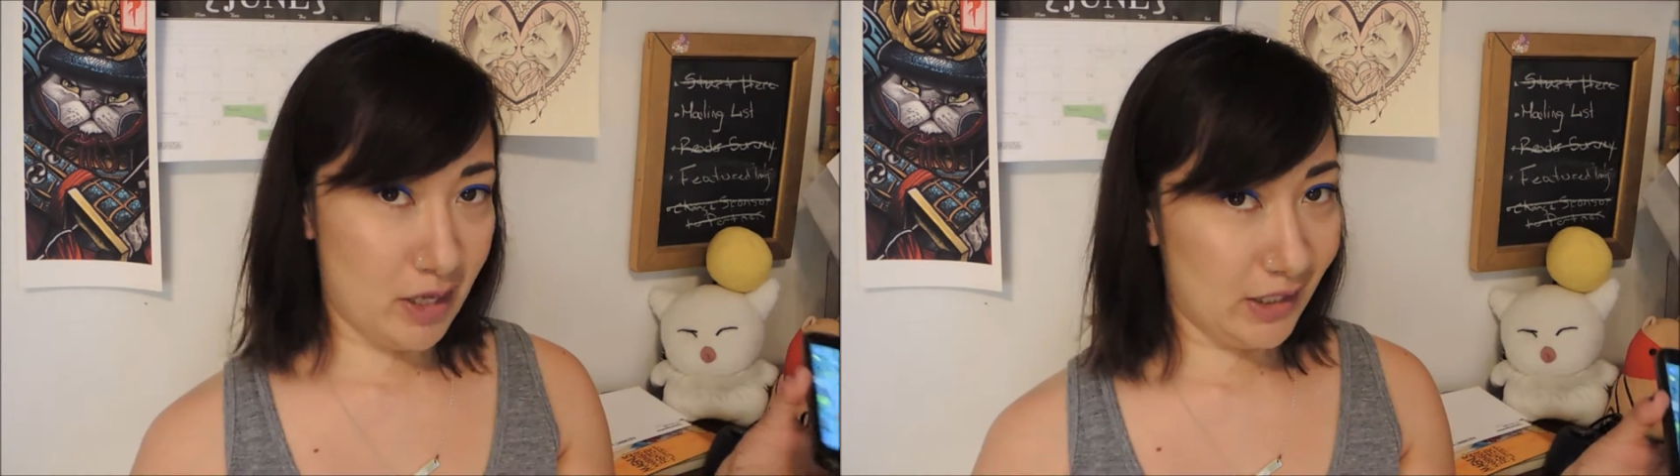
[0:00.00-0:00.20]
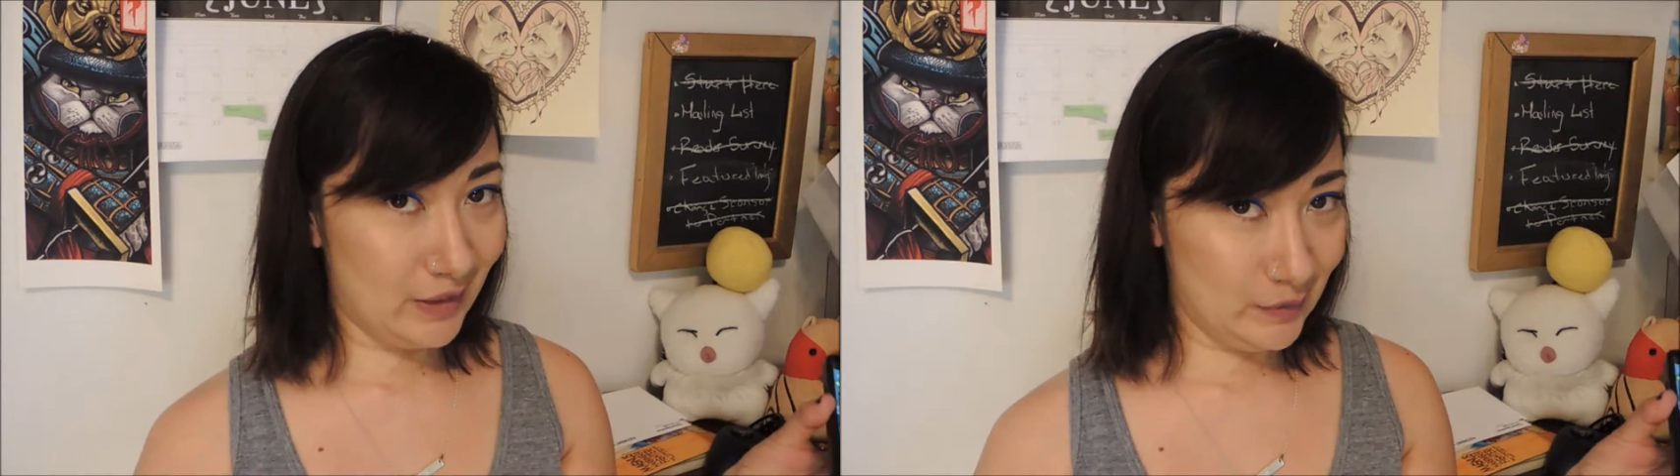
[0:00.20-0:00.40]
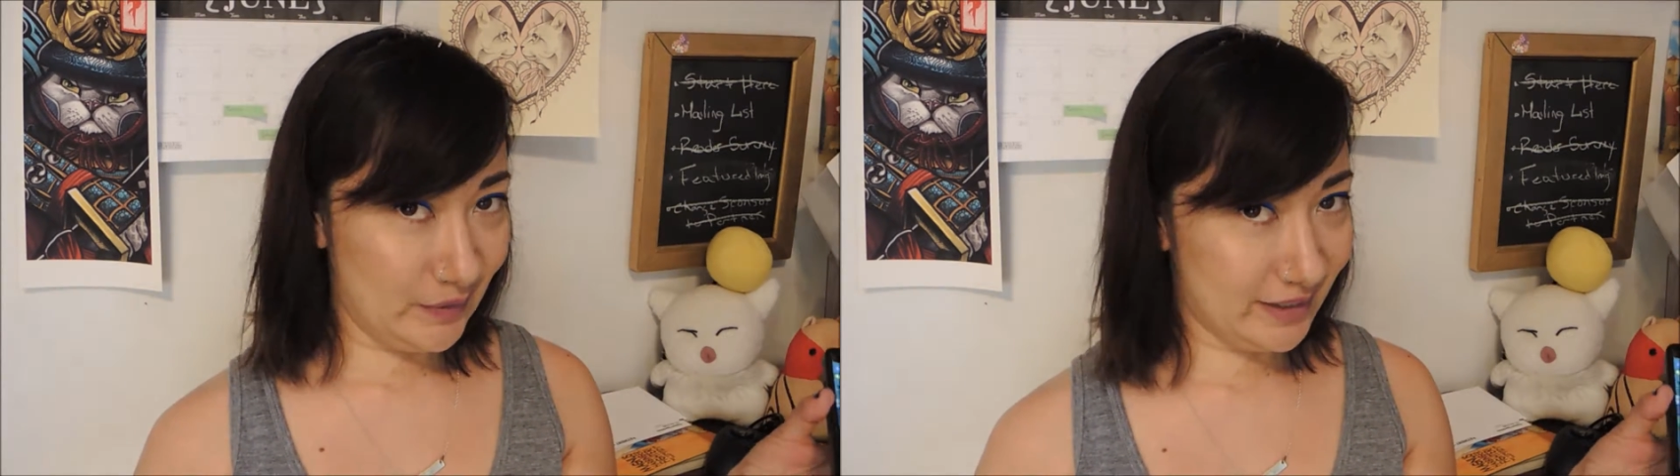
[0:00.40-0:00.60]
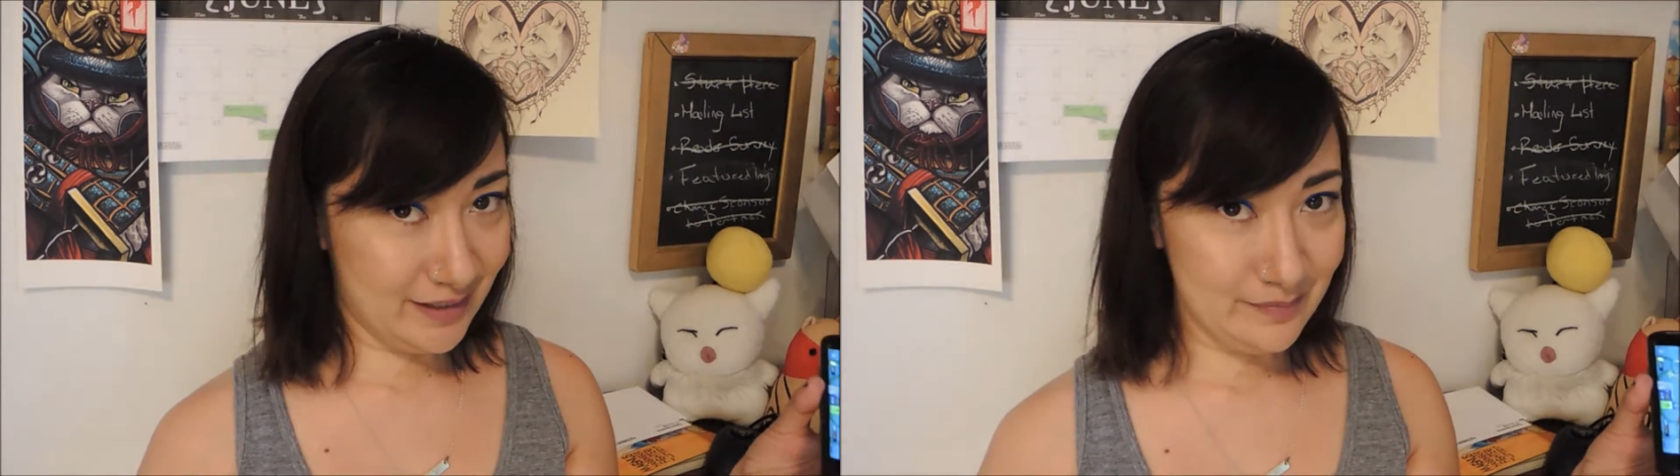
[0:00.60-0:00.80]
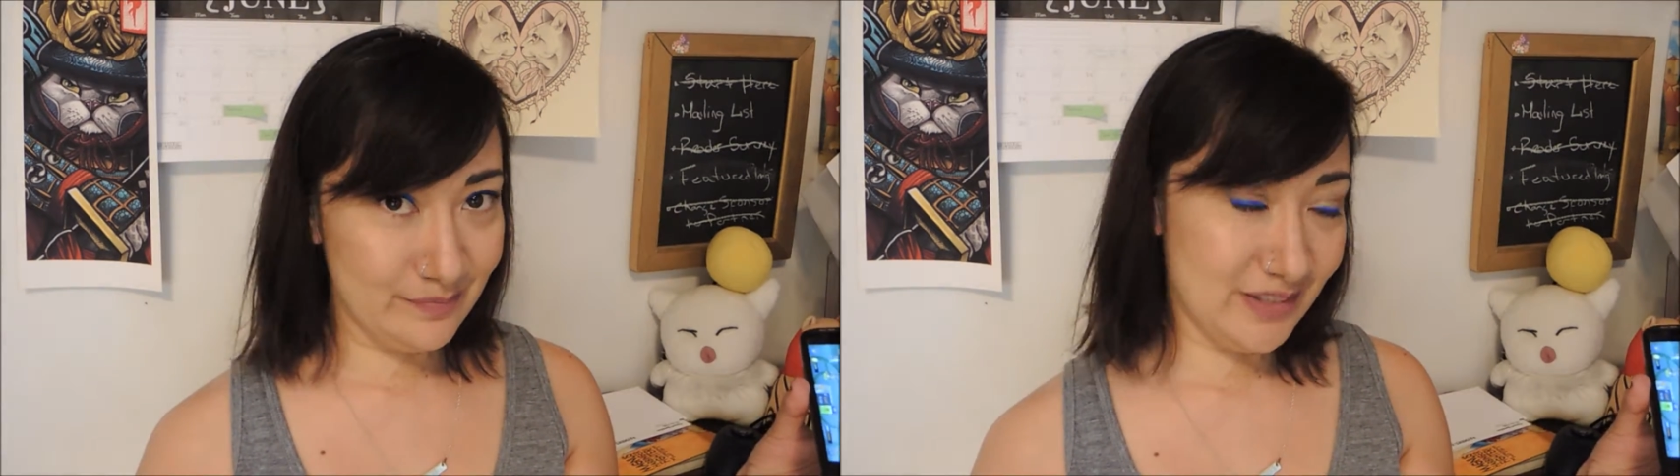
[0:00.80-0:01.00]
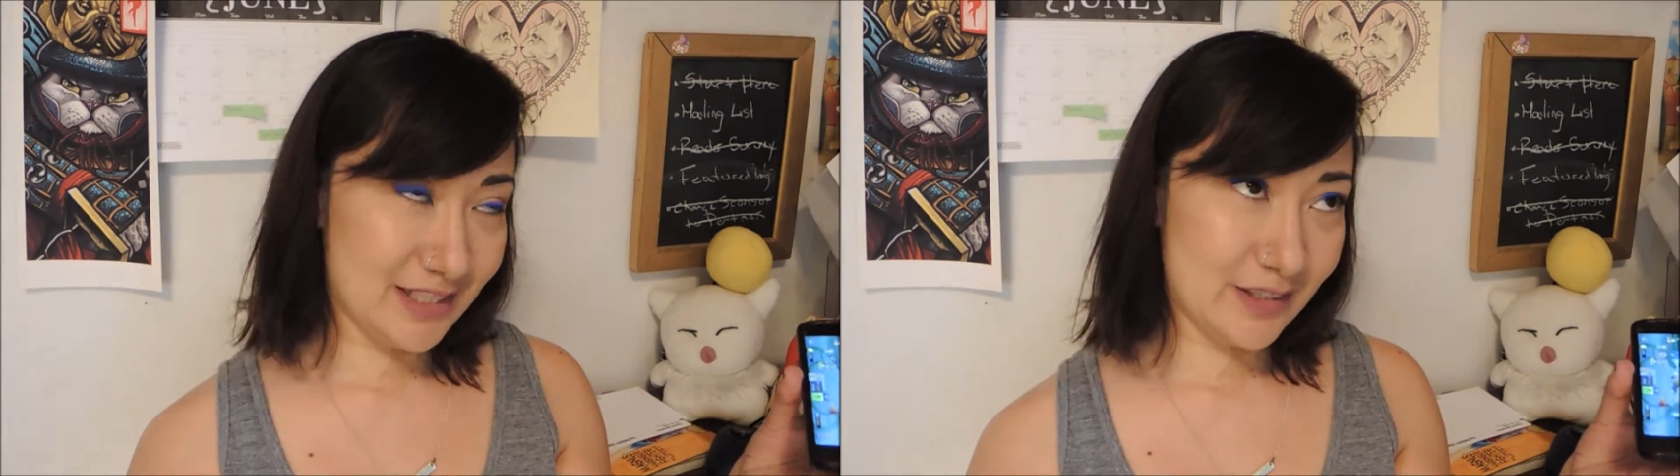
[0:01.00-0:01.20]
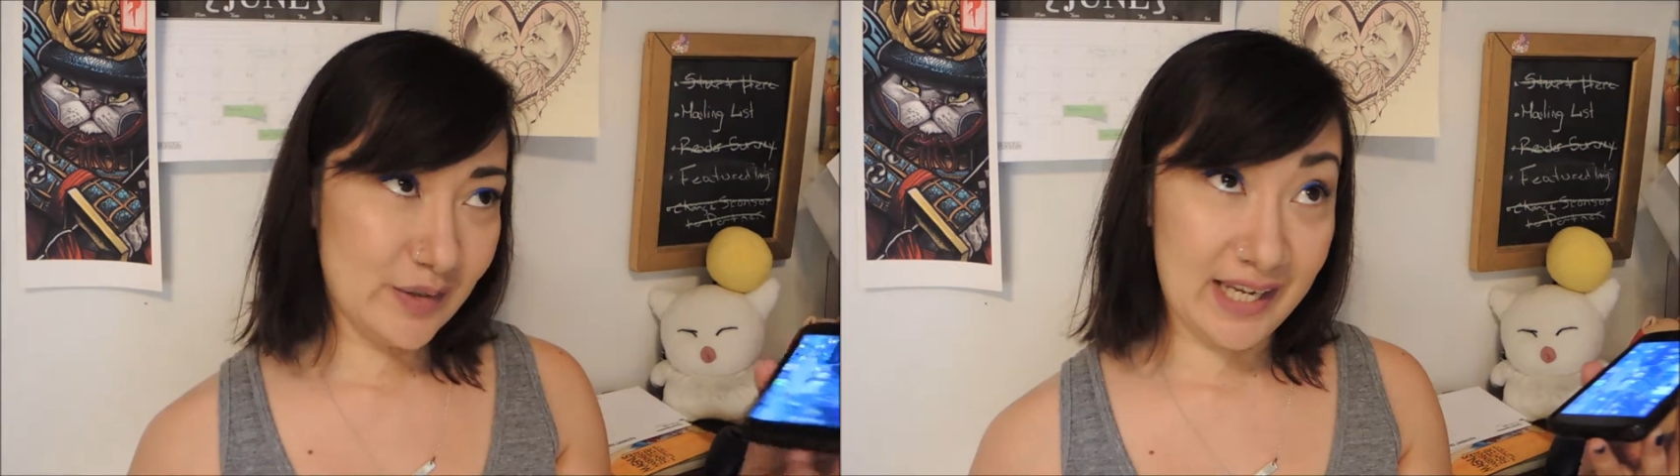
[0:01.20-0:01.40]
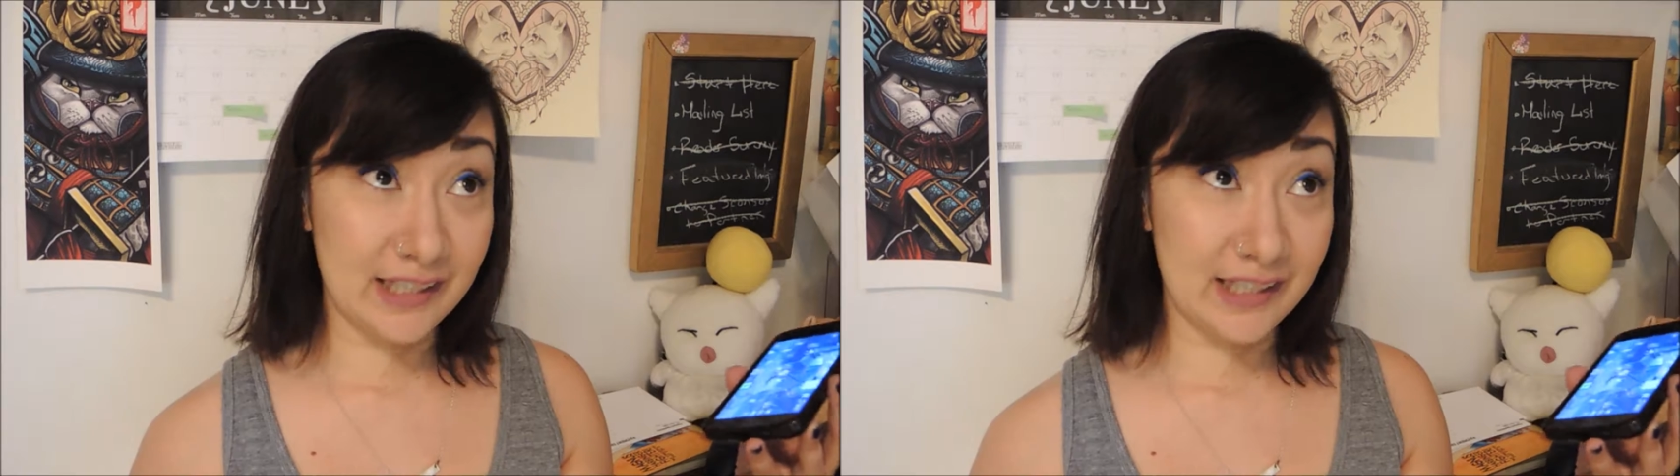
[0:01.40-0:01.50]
pull out when I'm, you know,